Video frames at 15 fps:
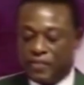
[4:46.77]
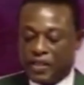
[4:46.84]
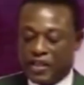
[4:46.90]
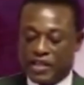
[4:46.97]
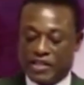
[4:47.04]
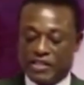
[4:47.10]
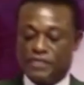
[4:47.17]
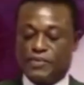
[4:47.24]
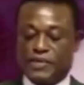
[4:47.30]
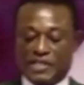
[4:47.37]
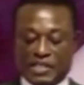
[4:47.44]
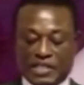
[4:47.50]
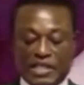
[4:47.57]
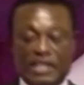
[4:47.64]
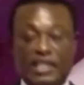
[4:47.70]
his
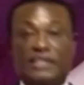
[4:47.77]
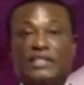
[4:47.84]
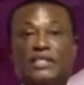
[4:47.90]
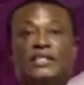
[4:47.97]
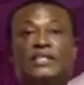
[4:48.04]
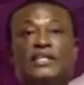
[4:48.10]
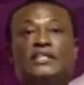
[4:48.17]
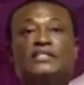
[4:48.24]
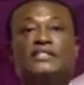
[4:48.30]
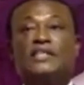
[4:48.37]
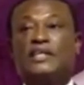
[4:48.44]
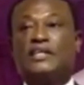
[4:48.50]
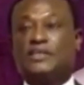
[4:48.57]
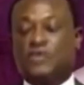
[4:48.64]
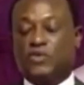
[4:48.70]
personal attendance at
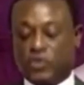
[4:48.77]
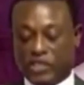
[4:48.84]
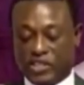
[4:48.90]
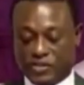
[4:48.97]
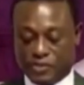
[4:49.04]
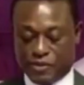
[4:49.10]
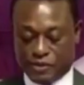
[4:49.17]
the OSP.